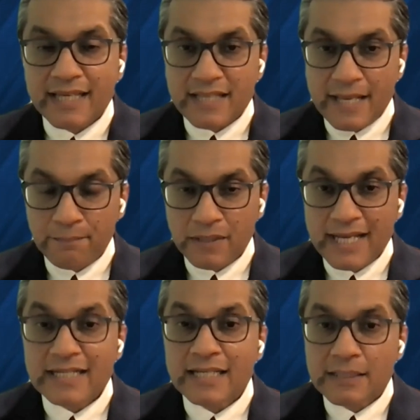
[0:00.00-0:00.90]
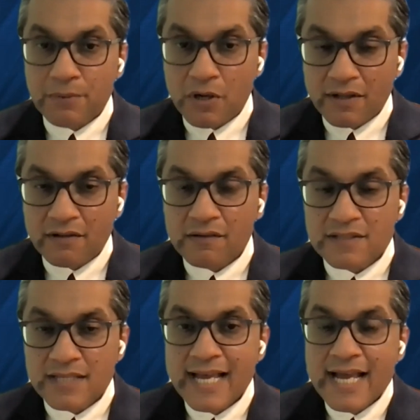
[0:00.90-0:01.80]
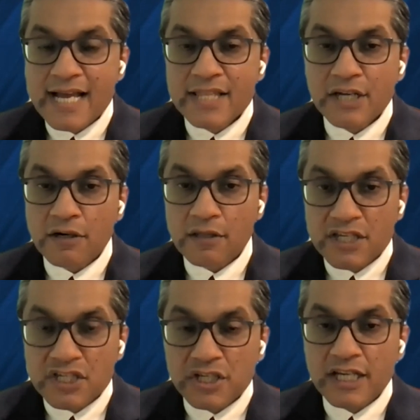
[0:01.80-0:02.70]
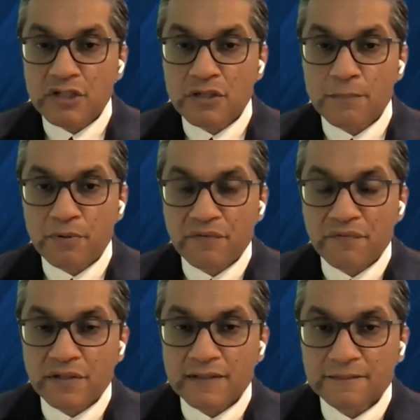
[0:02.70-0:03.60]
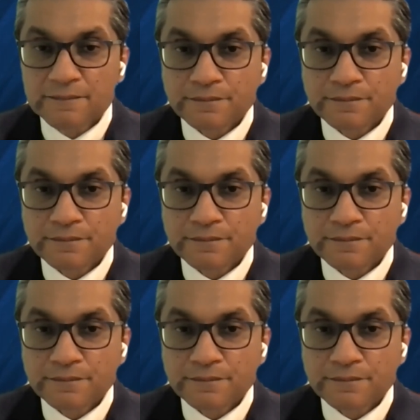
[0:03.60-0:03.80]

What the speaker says: that is the implant and the particles that are leaching into the periphery.